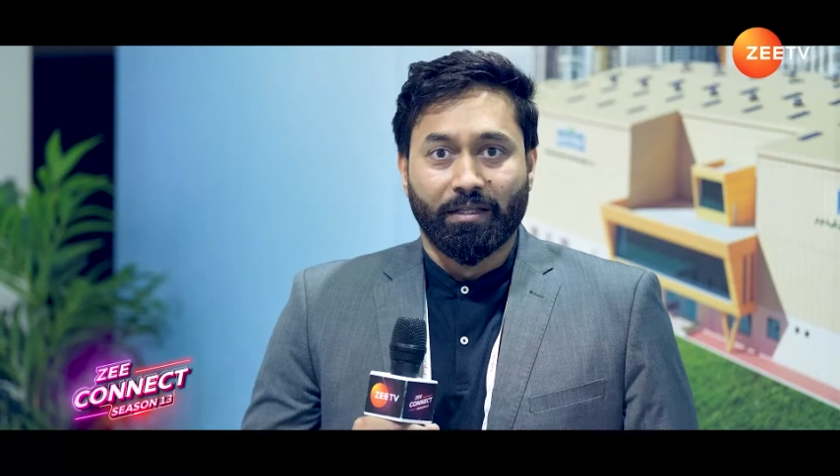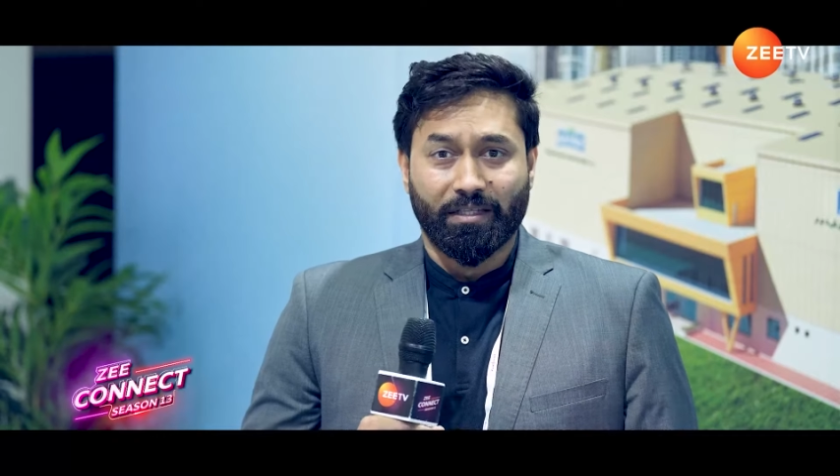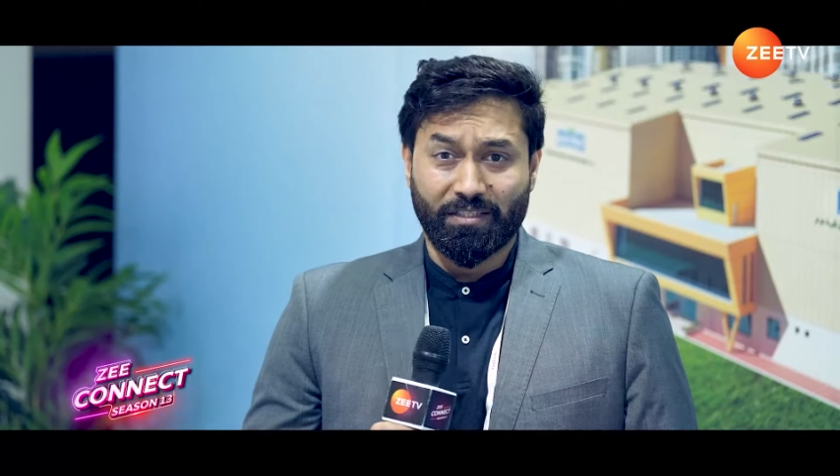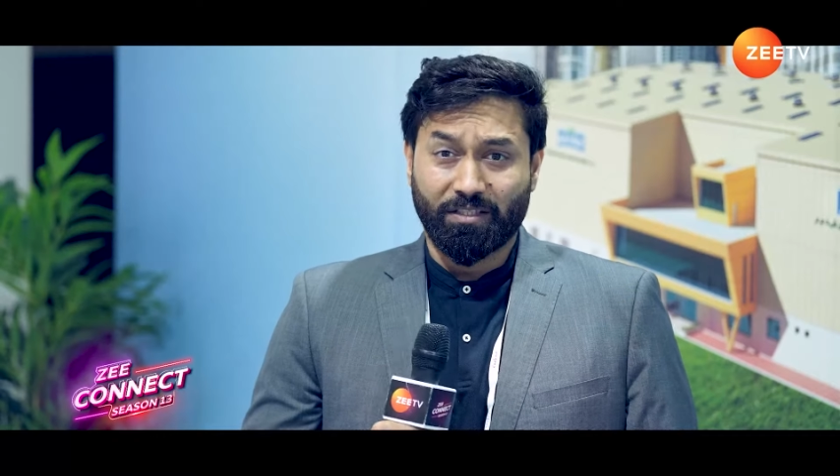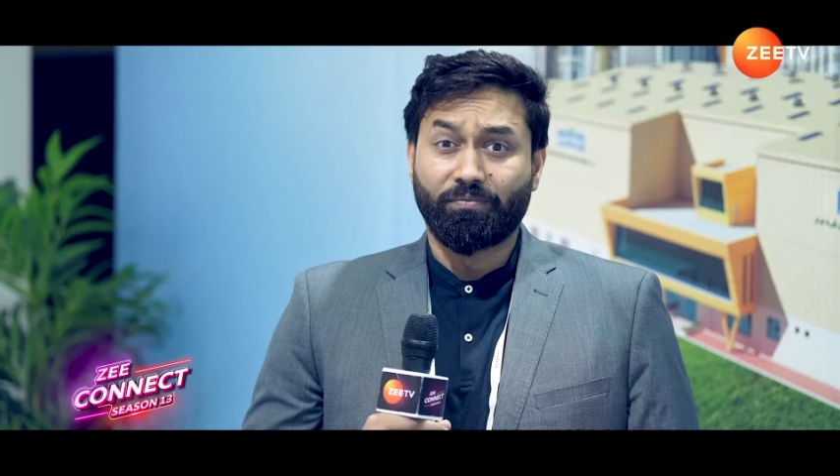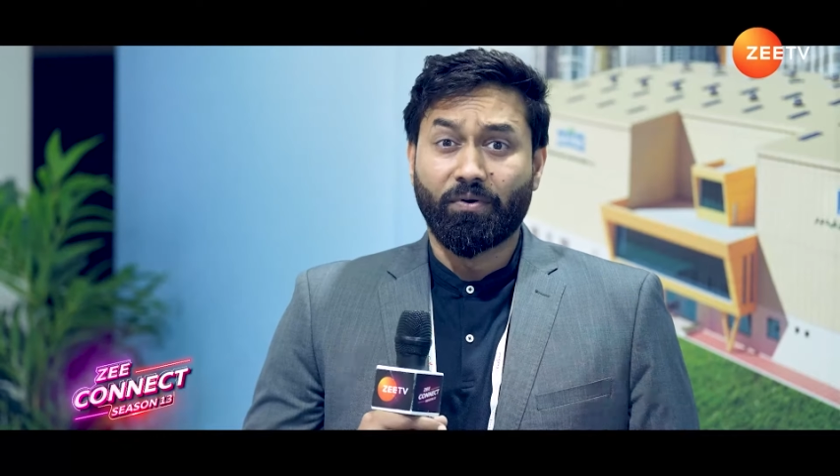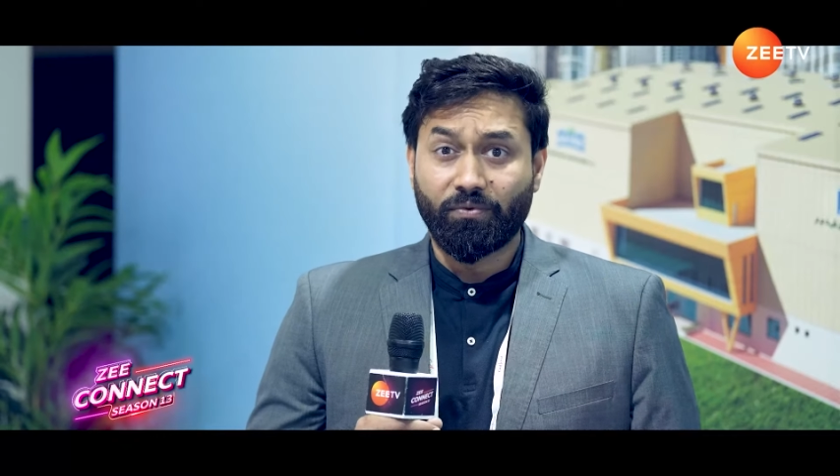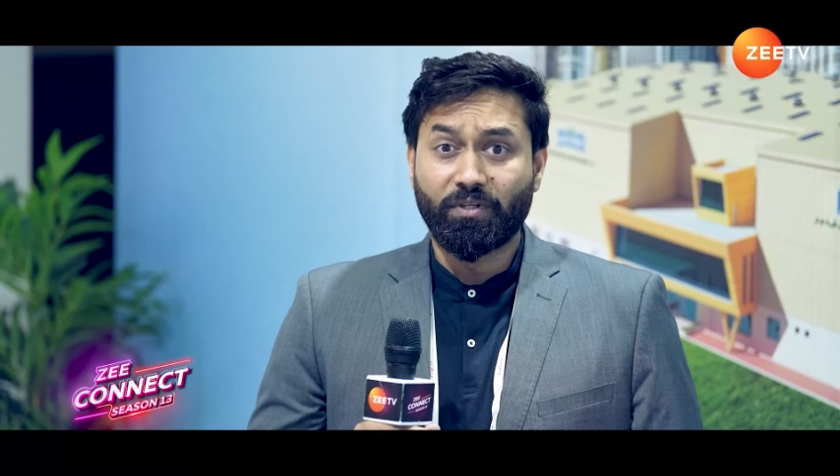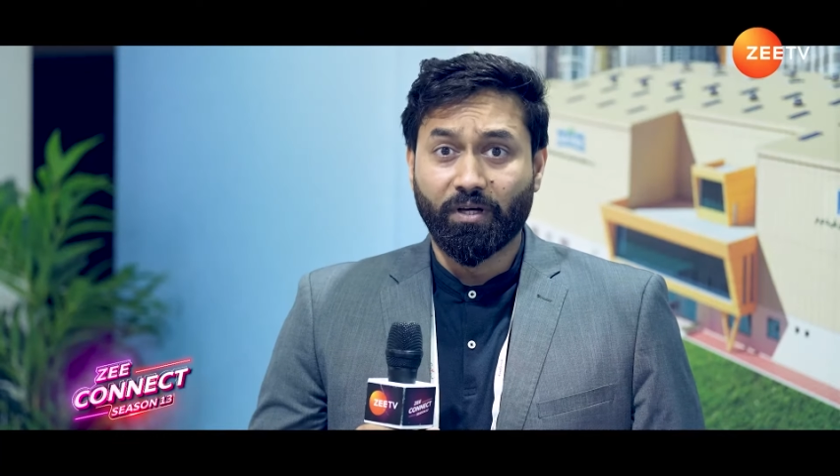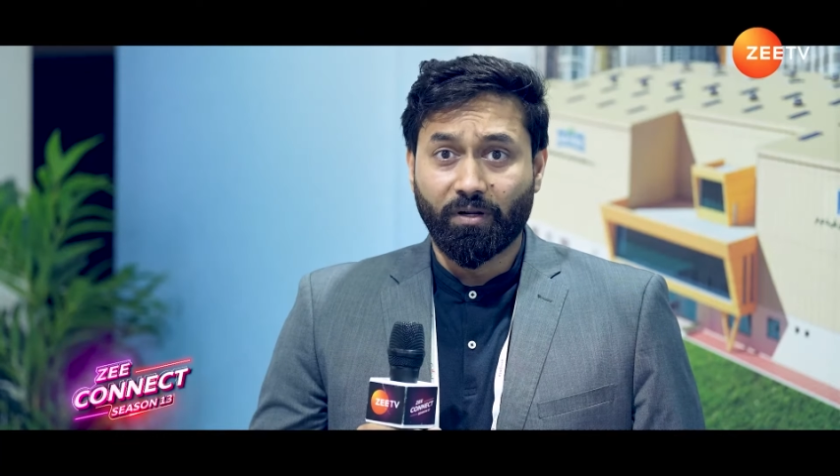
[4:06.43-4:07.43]
is the
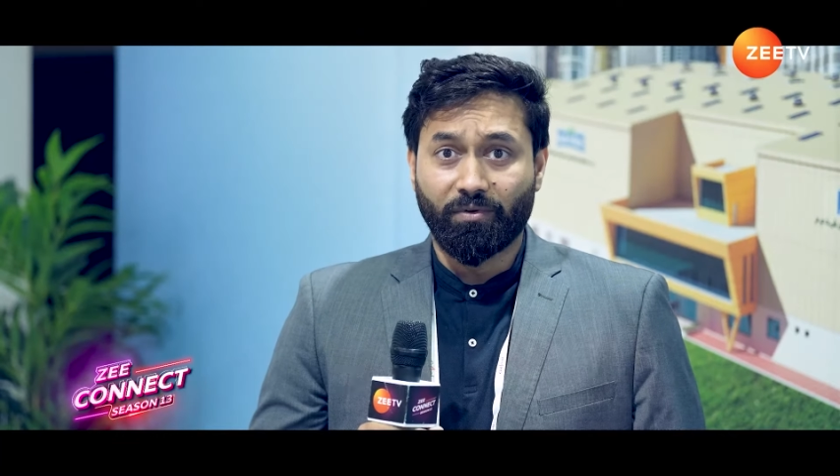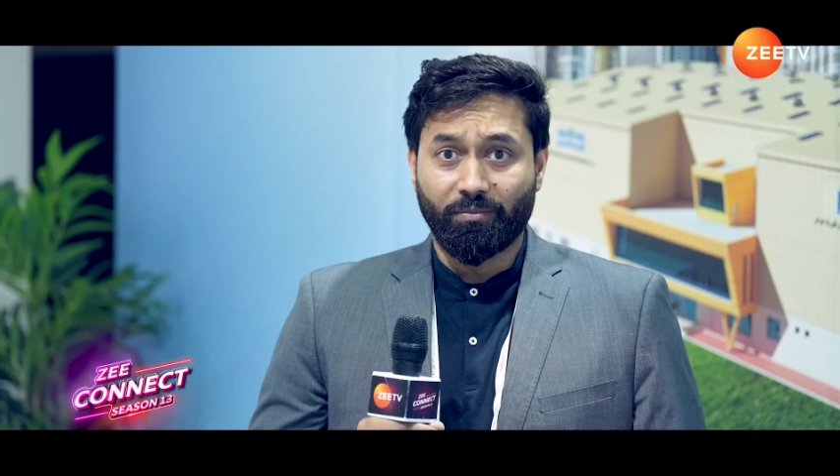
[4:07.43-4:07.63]
fifth year